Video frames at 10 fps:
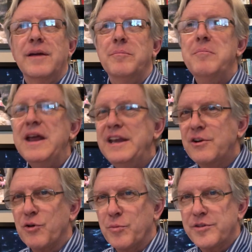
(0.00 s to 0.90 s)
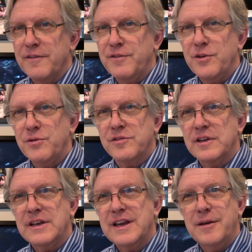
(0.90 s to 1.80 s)
Many groups have used
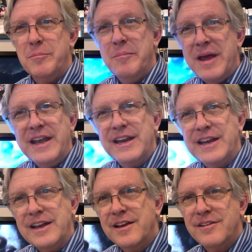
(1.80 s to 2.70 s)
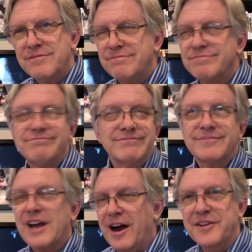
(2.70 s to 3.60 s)
it in many
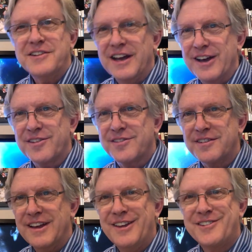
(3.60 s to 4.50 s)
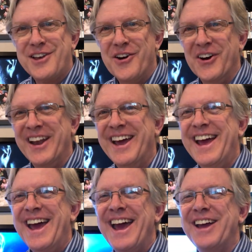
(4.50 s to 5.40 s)
contexts and so on.
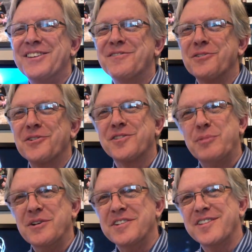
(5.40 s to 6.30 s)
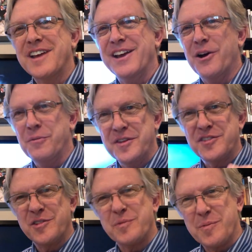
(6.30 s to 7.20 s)
And for Spirit to say, oh,
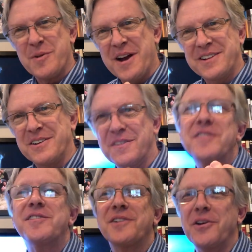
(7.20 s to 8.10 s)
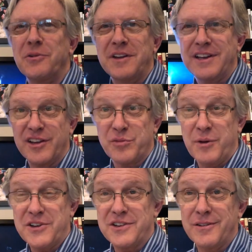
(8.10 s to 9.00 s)
this is proprietary, this is our unique
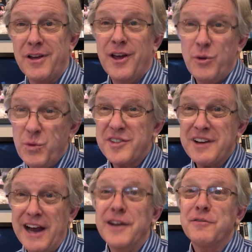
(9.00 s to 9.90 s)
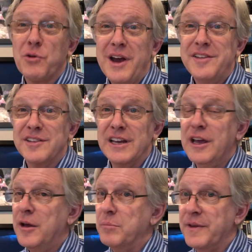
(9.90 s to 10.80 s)
expression, was kind of crazy.
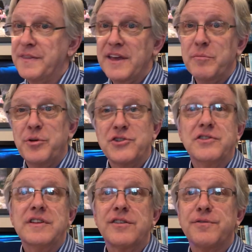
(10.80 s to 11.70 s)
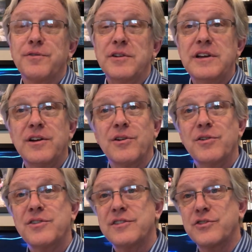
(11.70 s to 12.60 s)
But they pushed this for
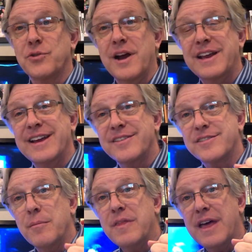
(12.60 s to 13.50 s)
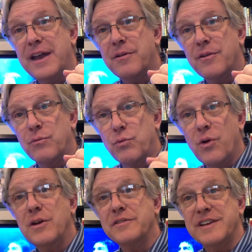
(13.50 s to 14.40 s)
years to try to get some of that
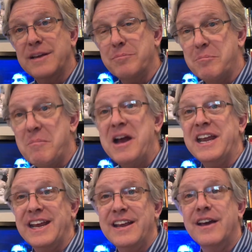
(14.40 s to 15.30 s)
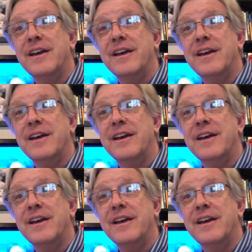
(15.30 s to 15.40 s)
royalty money